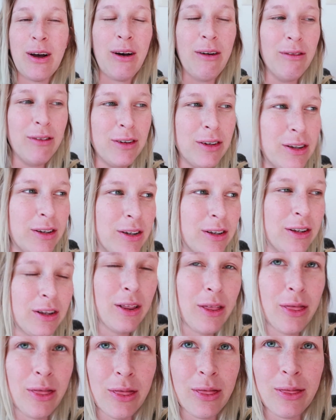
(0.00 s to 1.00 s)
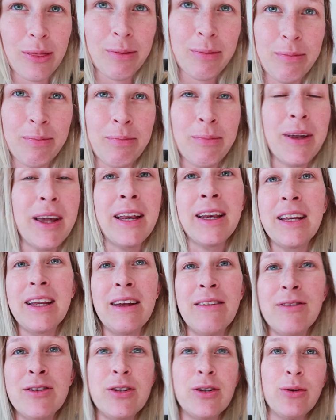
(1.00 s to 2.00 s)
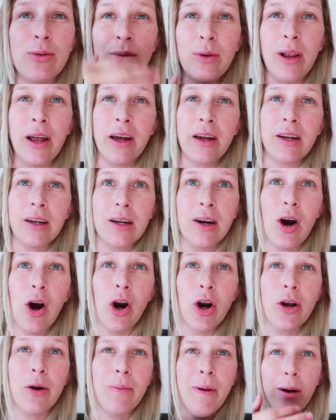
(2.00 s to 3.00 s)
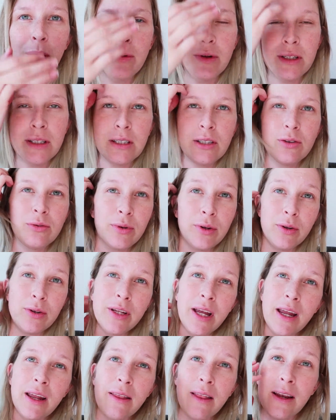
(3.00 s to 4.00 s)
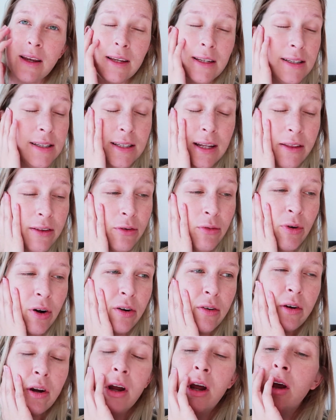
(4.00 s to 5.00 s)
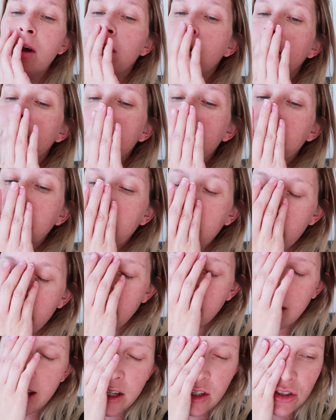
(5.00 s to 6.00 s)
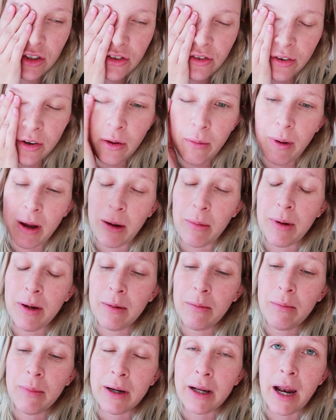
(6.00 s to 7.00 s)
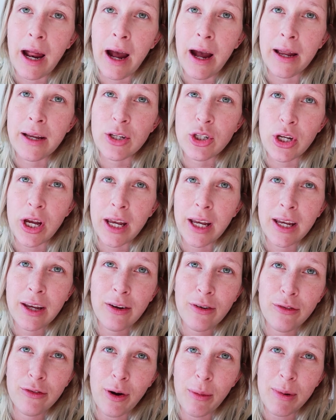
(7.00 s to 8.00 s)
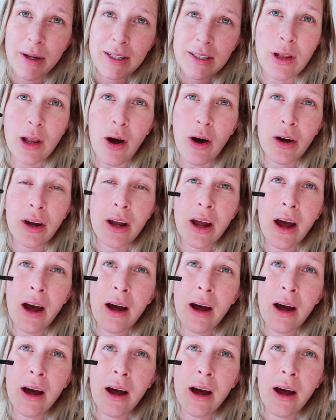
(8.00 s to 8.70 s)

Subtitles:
of it gives you like heart poundings when you take that. There's nothing wrong, nothing dangerous for the baby, but I shake from it. It's long.